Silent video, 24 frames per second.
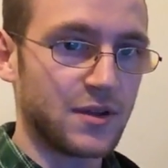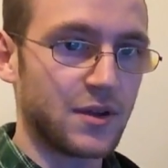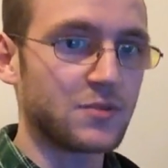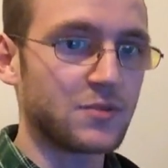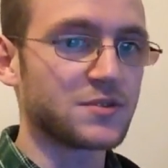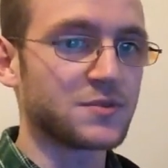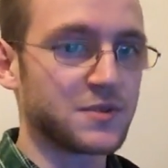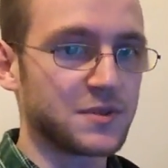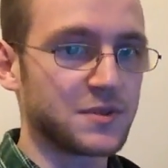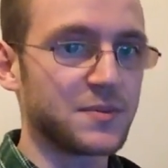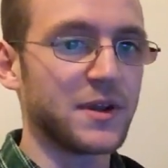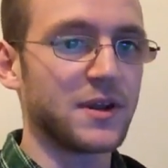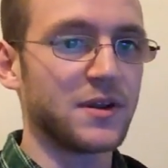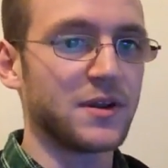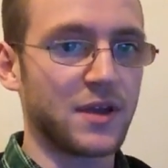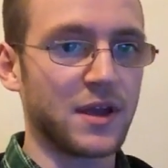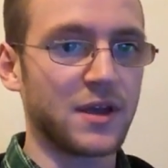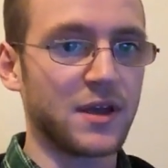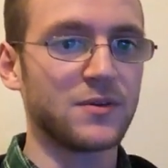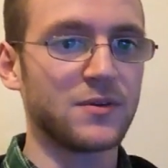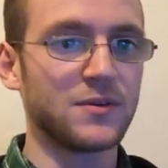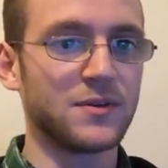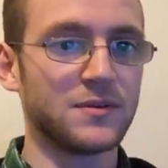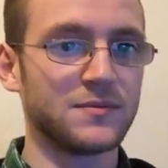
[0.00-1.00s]
Oh, a Switchblade. Okay,
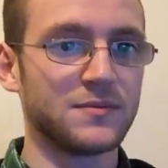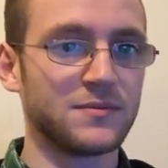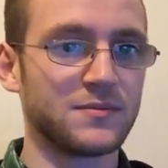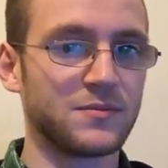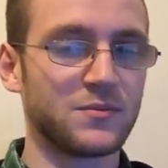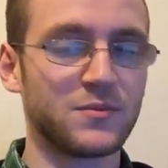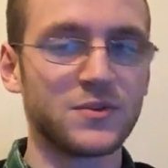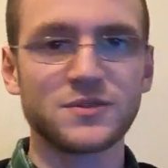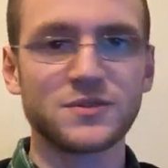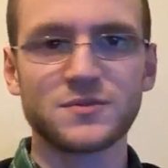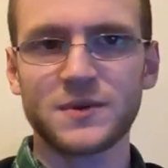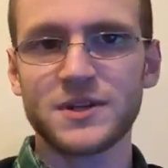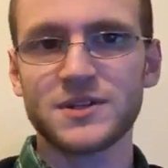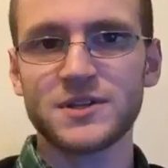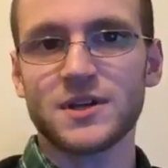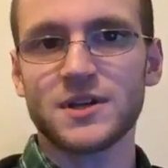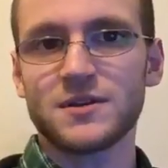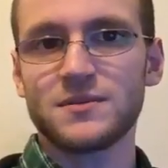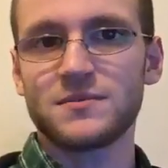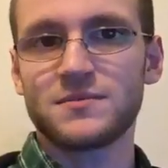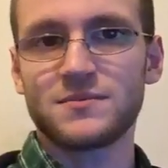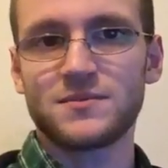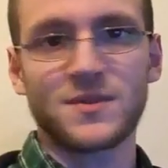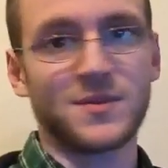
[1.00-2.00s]
cool. Which one is it?
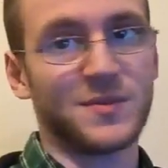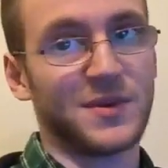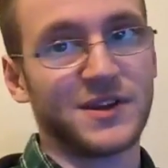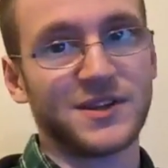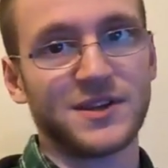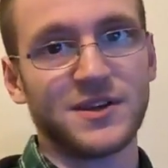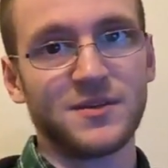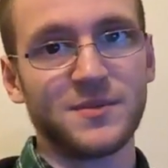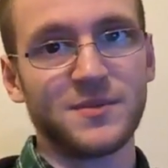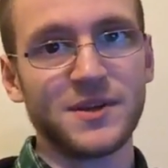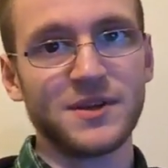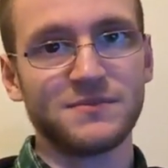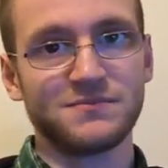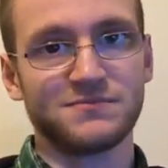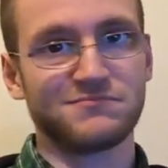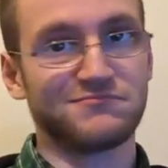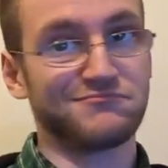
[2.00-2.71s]
You mind telling me?